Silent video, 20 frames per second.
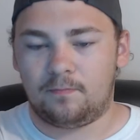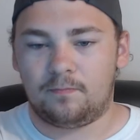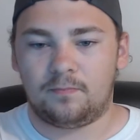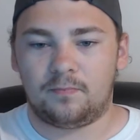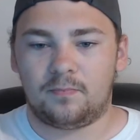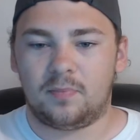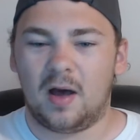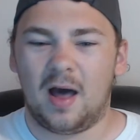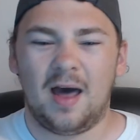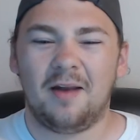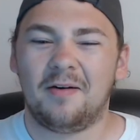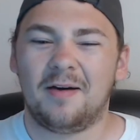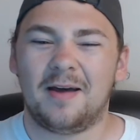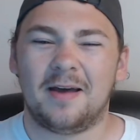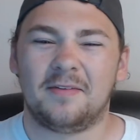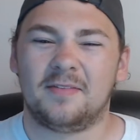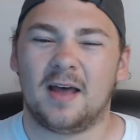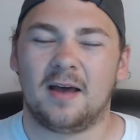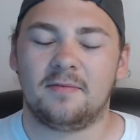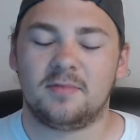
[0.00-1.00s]
but I don't have
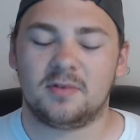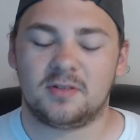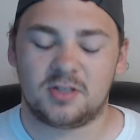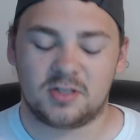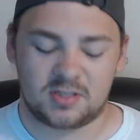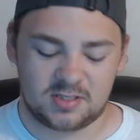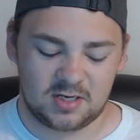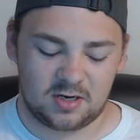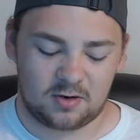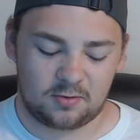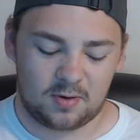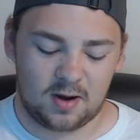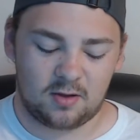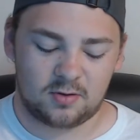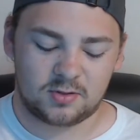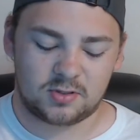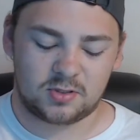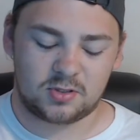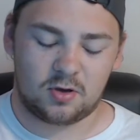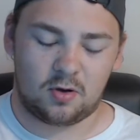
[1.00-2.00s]
time to just sit
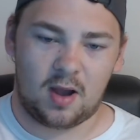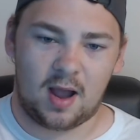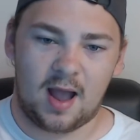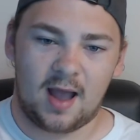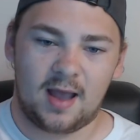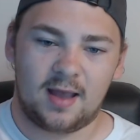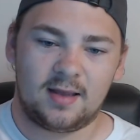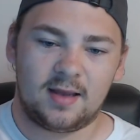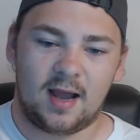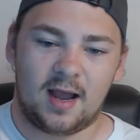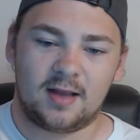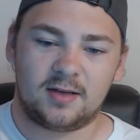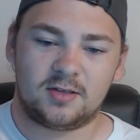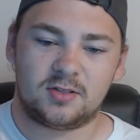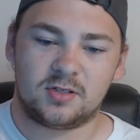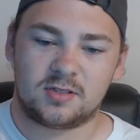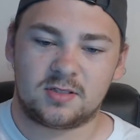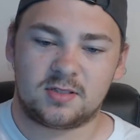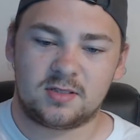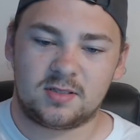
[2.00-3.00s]
around, so I
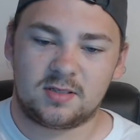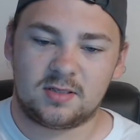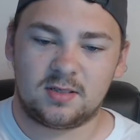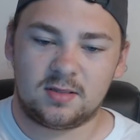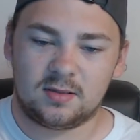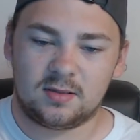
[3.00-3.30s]
just